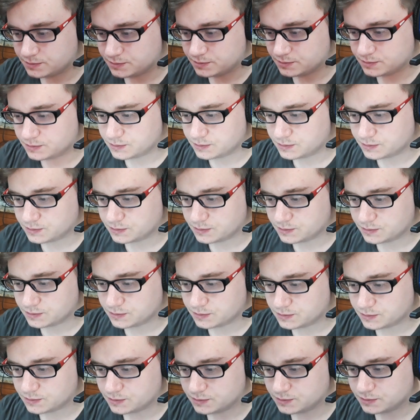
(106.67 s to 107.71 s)

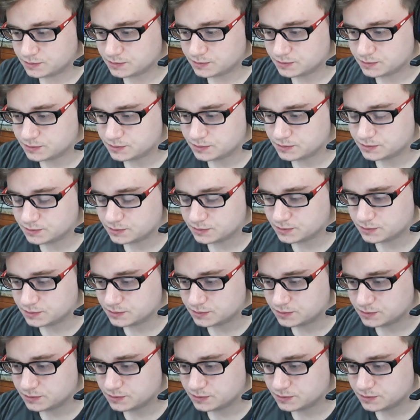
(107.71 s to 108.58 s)
(no one is talking)